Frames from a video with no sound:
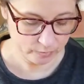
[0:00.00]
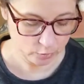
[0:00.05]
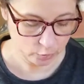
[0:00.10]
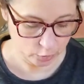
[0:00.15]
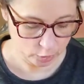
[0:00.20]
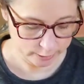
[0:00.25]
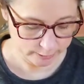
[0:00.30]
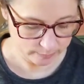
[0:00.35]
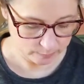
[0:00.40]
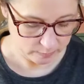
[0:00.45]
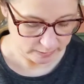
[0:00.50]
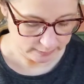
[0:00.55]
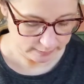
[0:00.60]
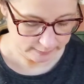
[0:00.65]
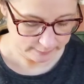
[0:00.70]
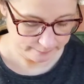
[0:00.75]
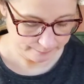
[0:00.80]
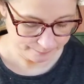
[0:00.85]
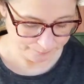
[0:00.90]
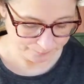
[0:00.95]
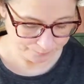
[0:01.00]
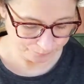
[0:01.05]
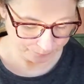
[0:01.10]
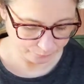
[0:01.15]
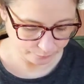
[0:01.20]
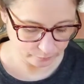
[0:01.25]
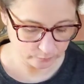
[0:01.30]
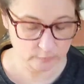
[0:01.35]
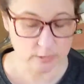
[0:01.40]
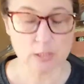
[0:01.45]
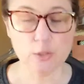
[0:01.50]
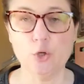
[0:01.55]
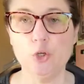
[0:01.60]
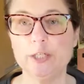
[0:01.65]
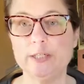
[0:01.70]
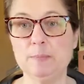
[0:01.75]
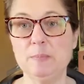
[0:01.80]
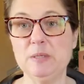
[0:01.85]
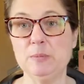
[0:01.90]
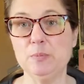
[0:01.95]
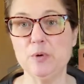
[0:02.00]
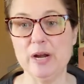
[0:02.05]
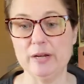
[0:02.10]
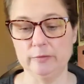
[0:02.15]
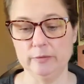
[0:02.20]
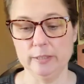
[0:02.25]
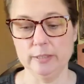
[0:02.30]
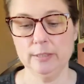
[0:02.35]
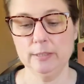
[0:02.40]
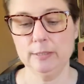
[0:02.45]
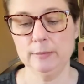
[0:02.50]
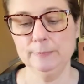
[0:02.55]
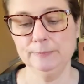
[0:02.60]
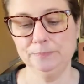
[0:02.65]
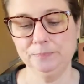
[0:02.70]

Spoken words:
Christmas breakfast.